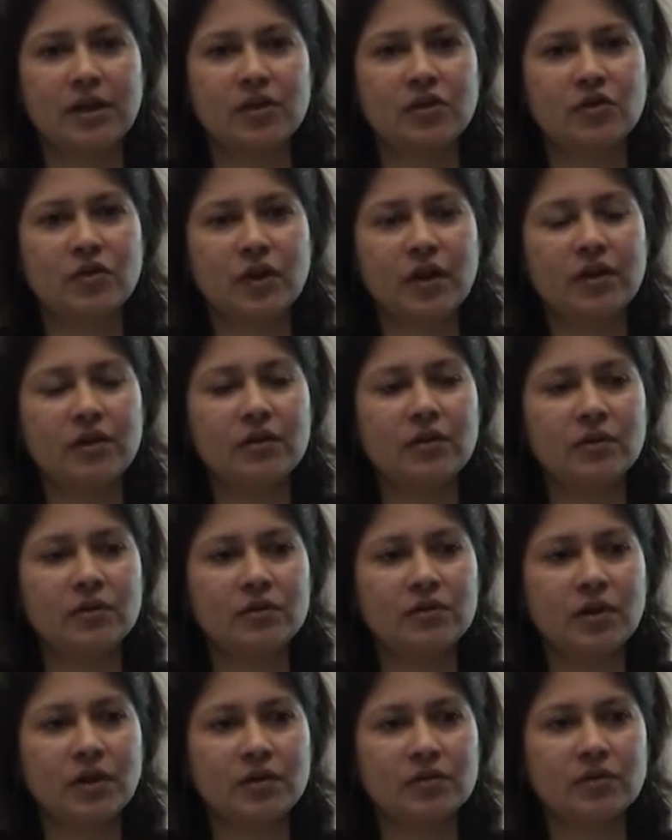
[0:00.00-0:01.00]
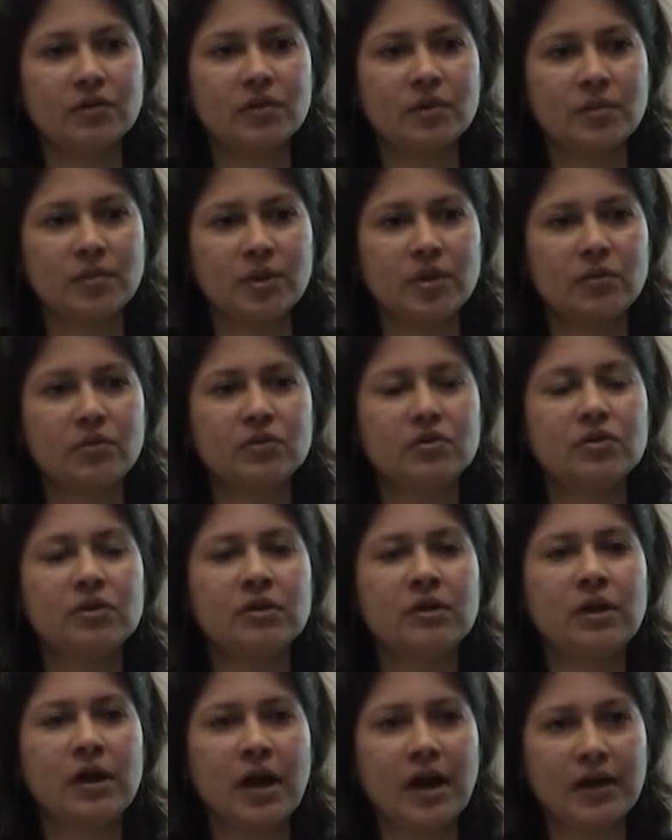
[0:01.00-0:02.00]
Try to go talk to somebody who's
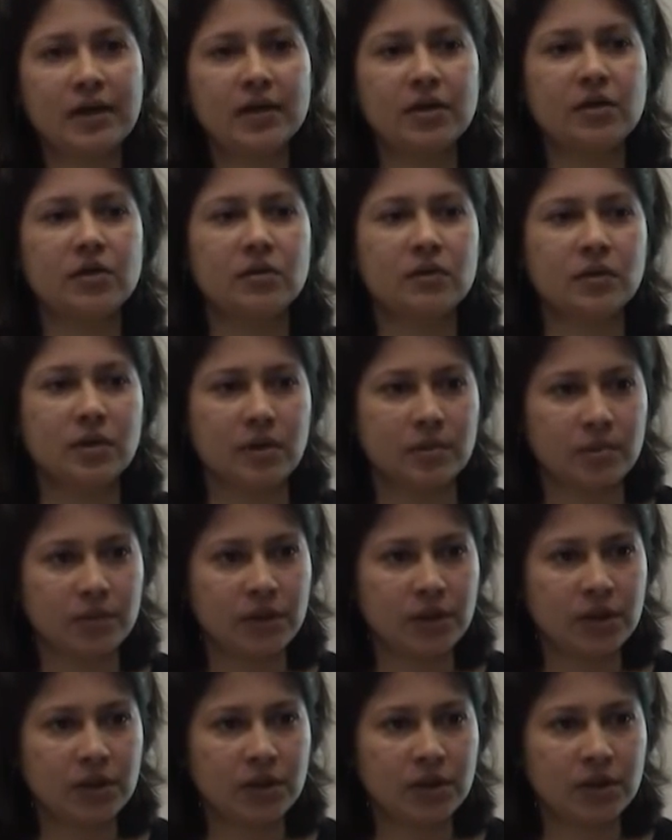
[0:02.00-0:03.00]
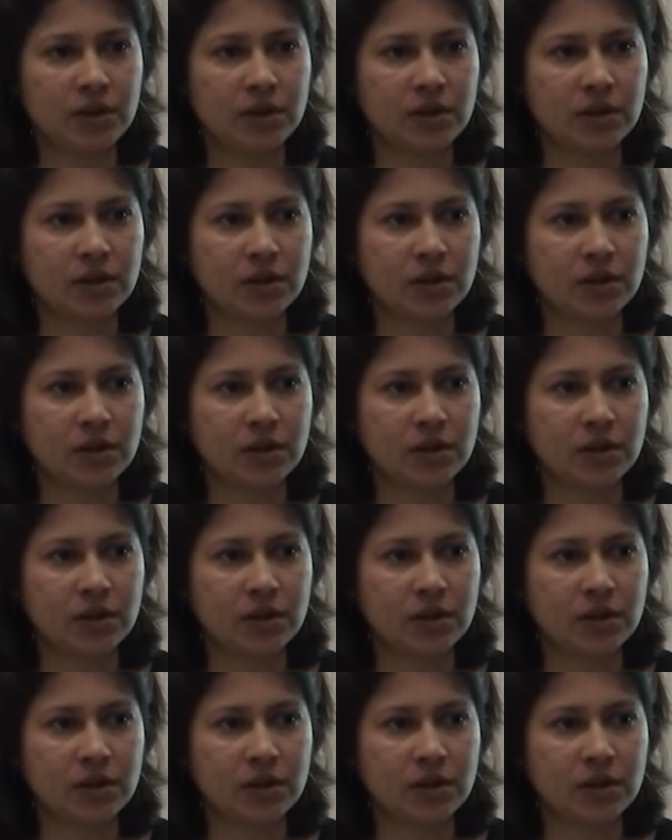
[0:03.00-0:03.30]
not in your company.